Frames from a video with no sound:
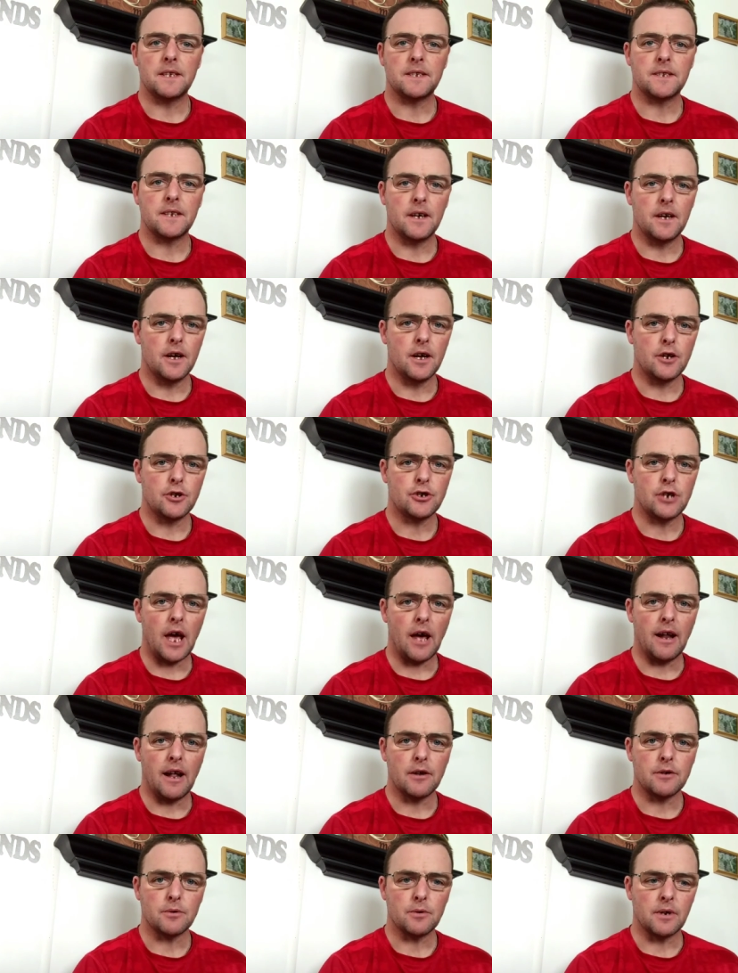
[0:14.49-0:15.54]
It's a
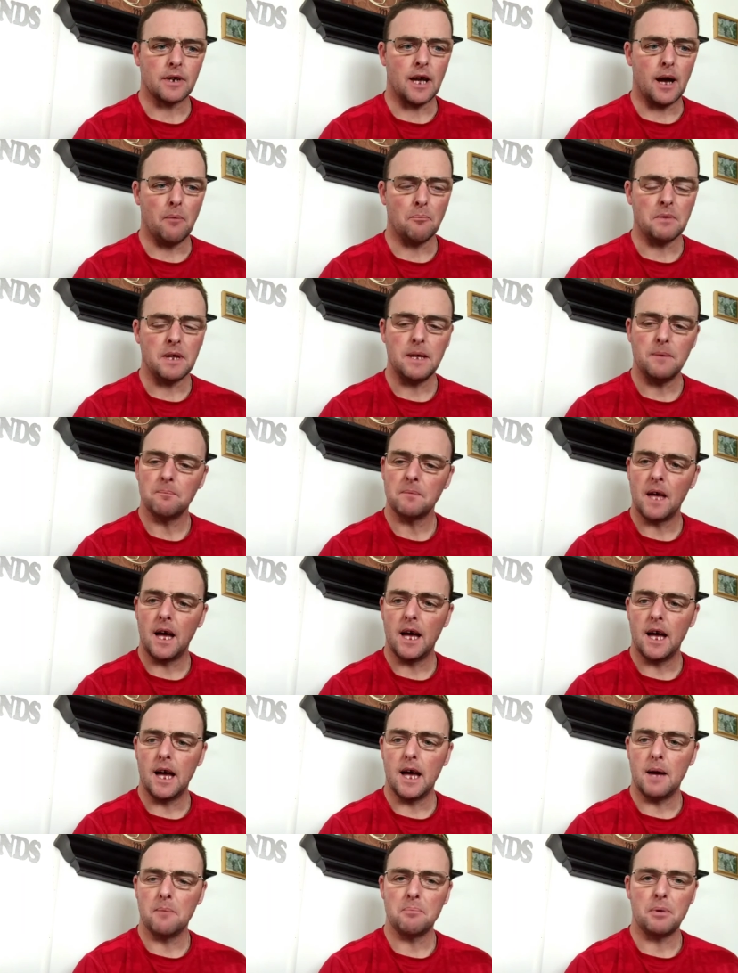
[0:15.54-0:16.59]
shout out to a company uh,
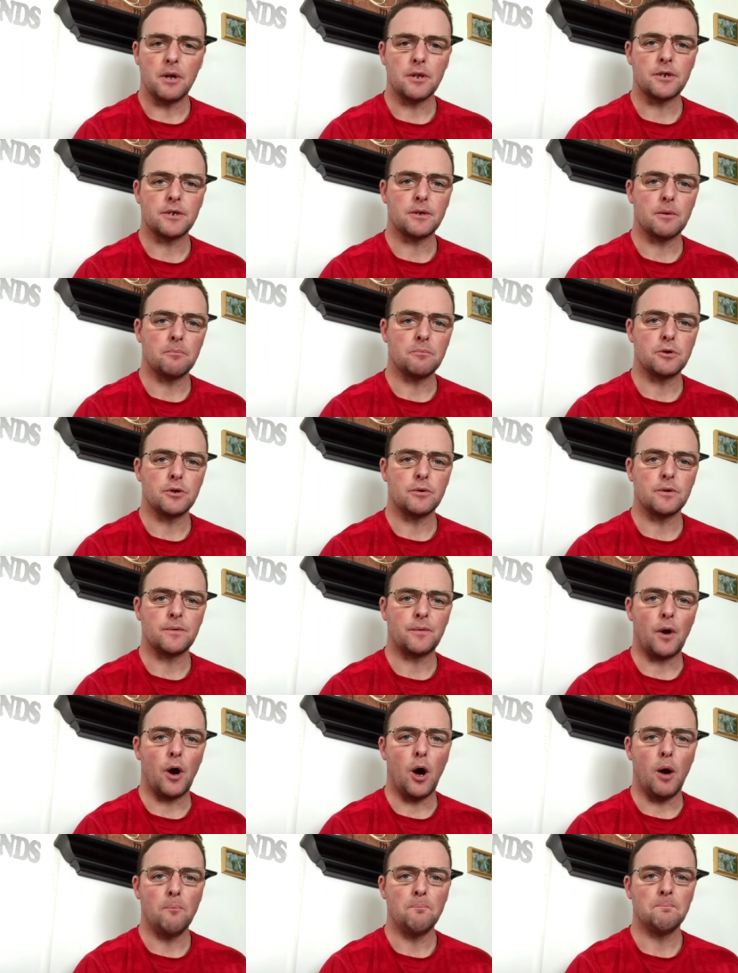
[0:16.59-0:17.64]
I purchased some juice
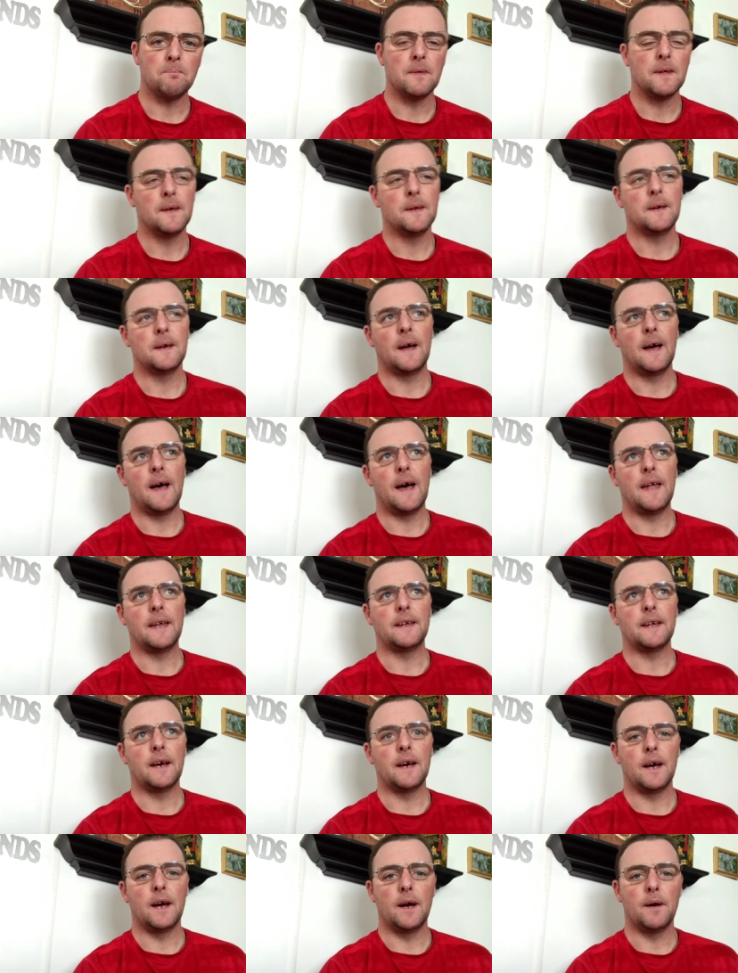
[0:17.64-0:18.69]
from
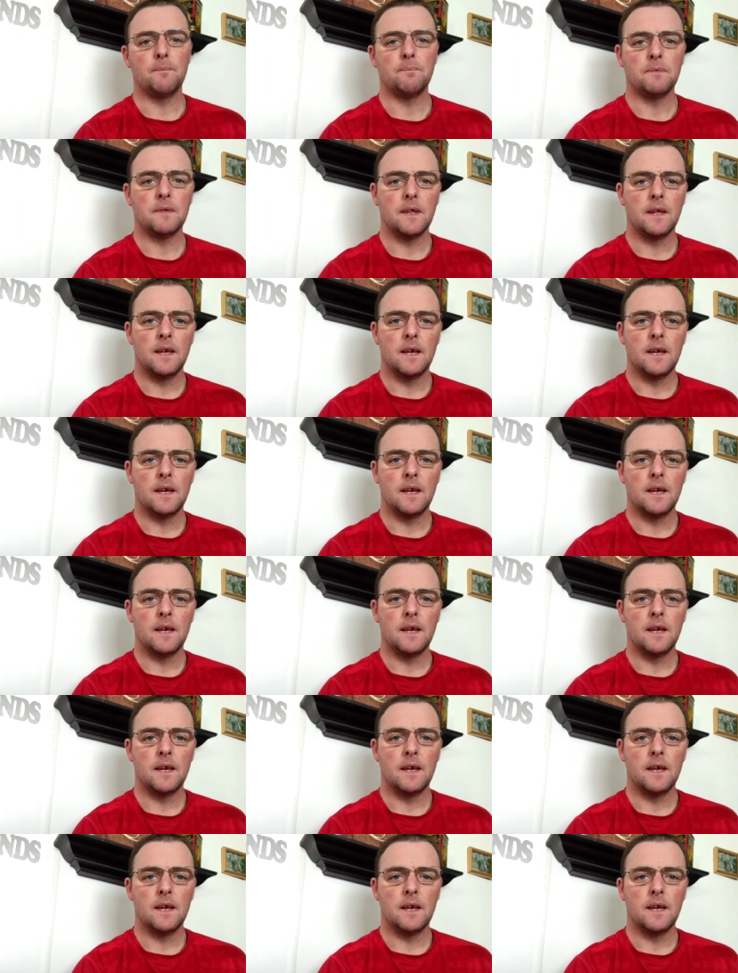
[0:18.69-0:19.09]
and uh,